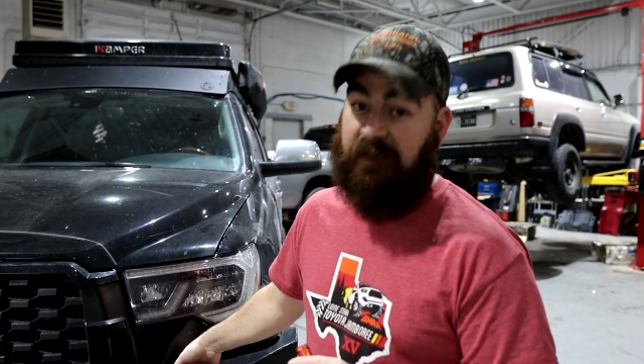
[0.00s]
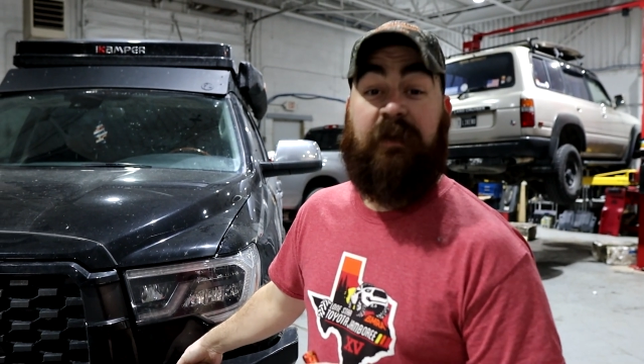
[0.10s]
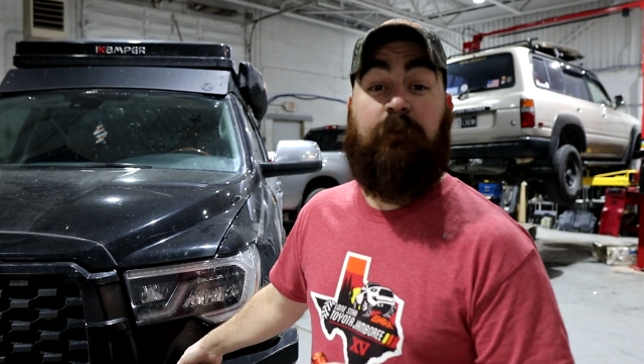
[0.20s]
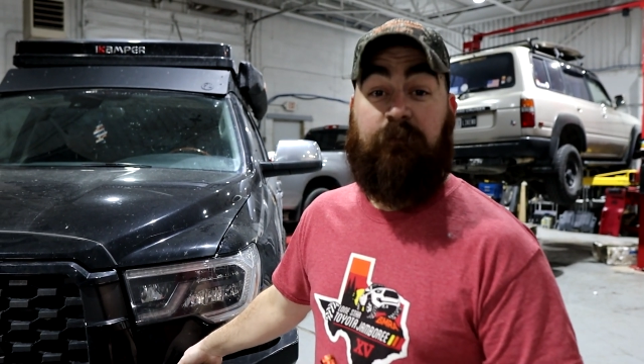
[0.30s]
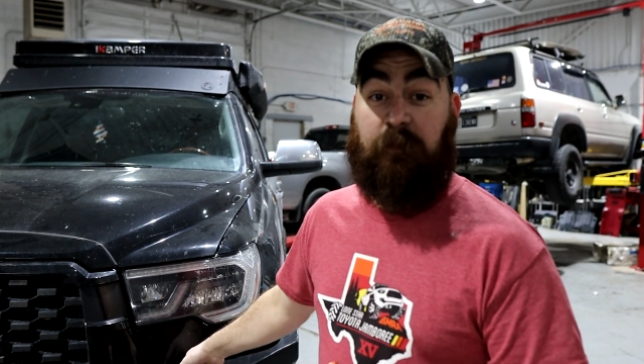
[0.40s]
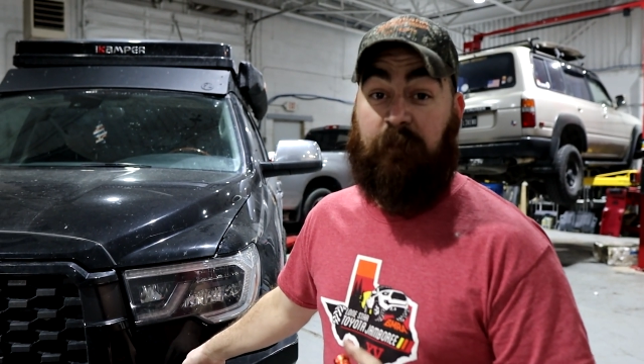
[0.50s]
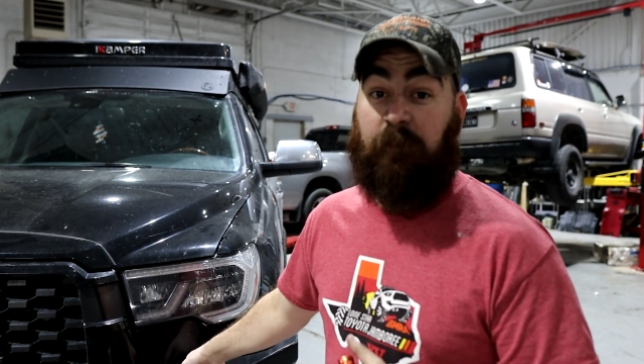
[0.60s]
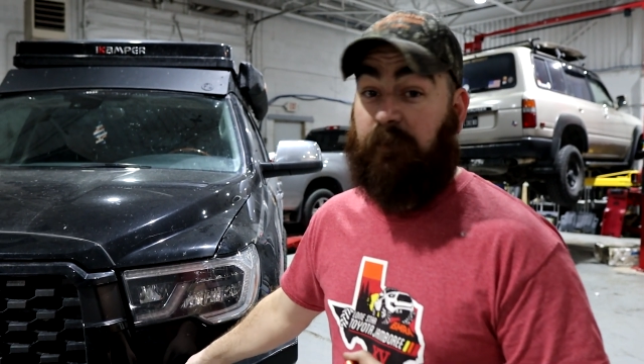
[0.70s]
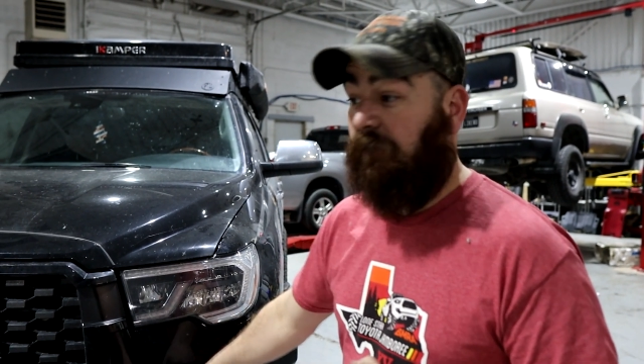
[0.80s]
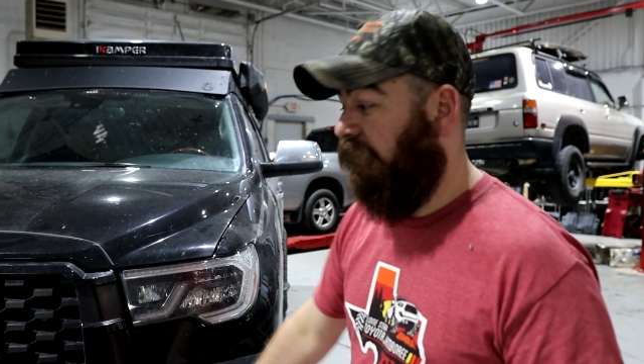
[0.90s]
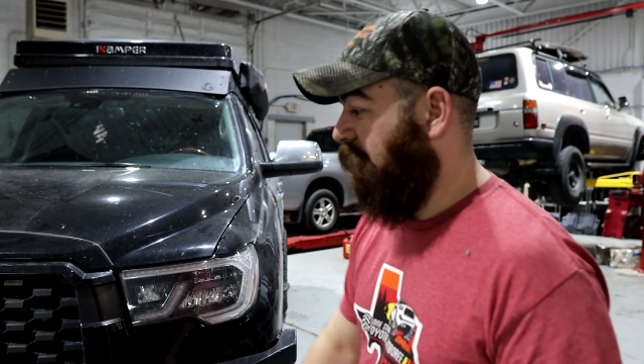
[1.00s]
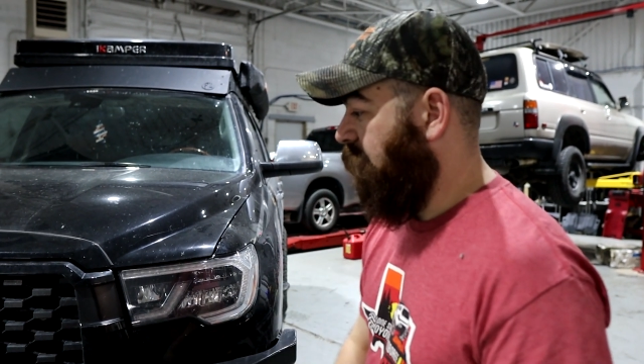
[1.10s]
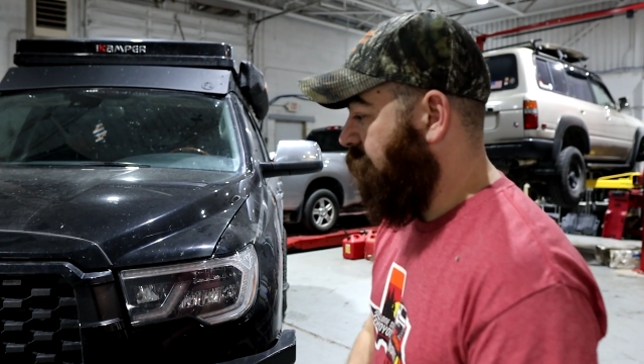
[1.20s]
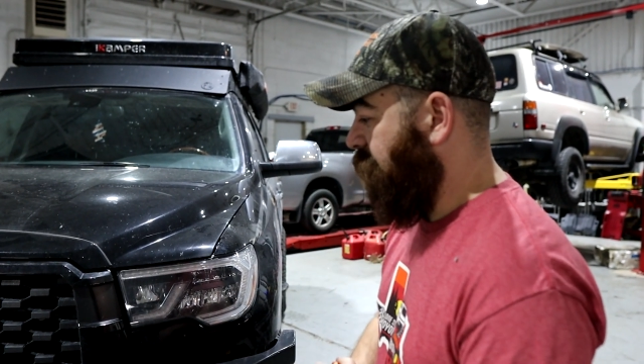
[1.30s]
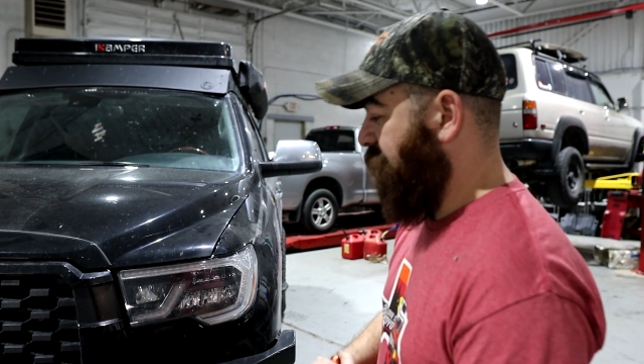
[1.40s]
tandem front bumper
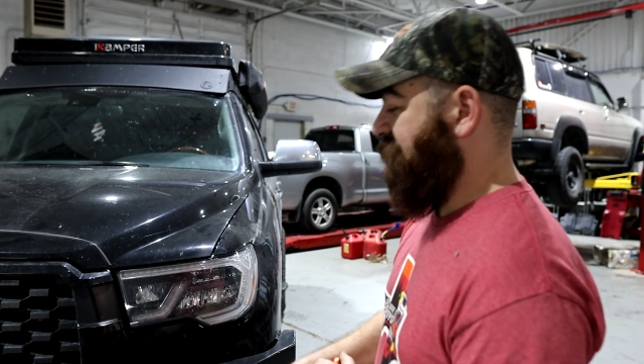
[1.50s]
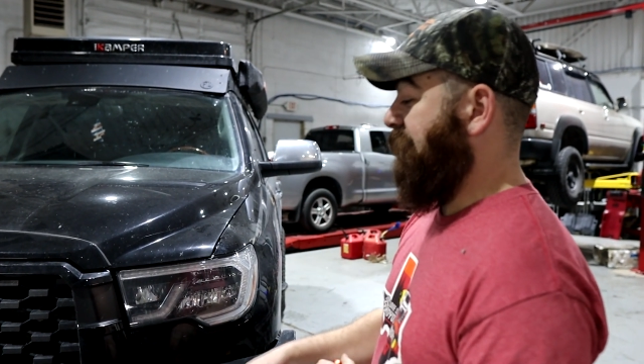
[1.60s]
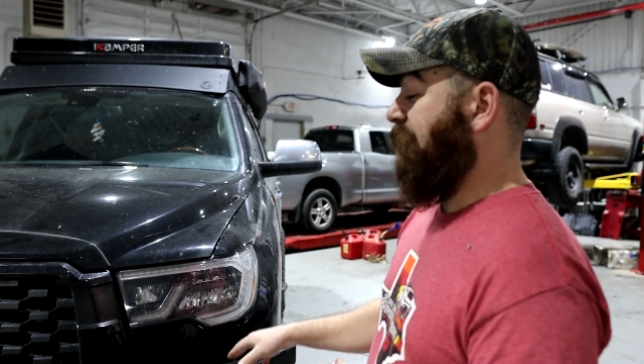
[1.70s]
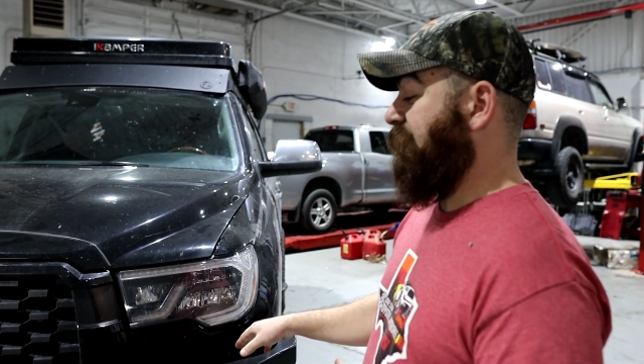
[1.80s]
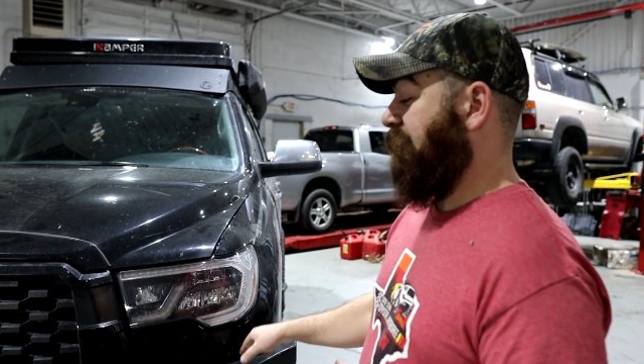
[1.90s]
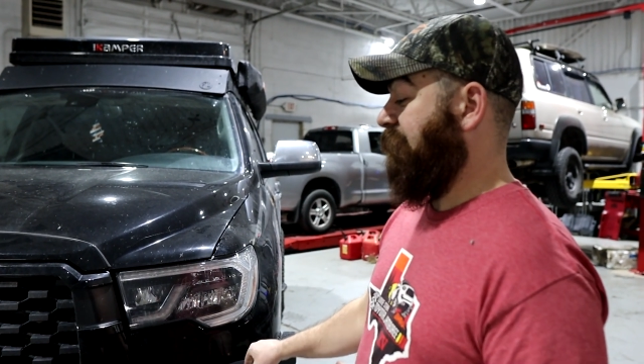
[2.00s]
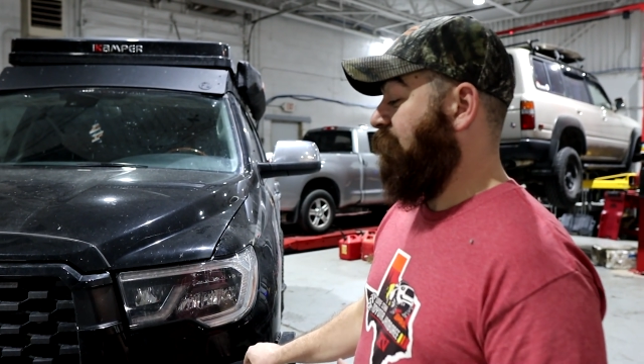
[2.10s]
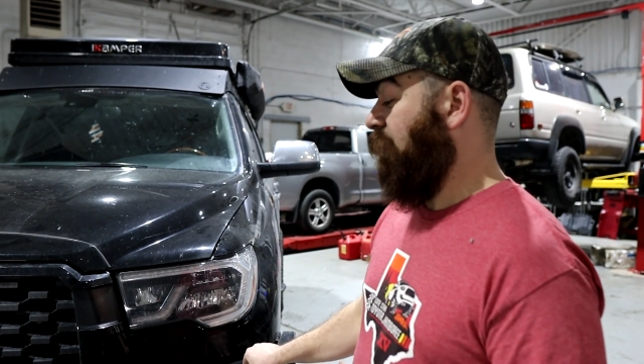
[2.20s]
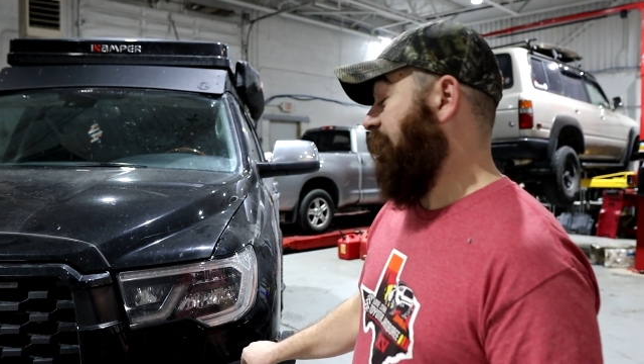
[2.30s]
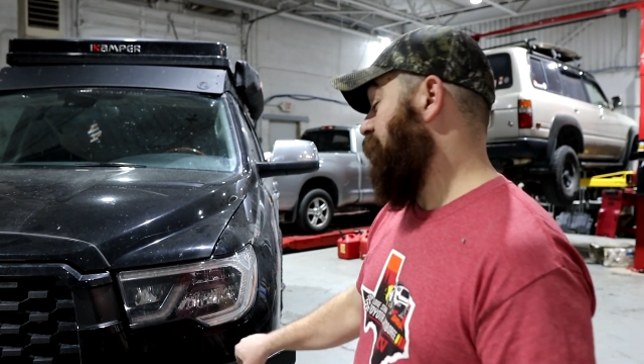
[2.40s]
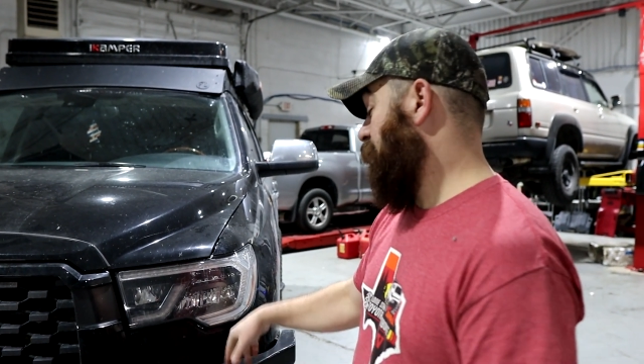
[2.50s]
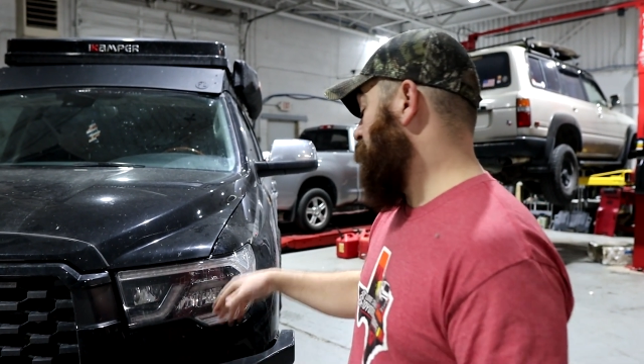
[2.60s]
for the second Gen Sequoia.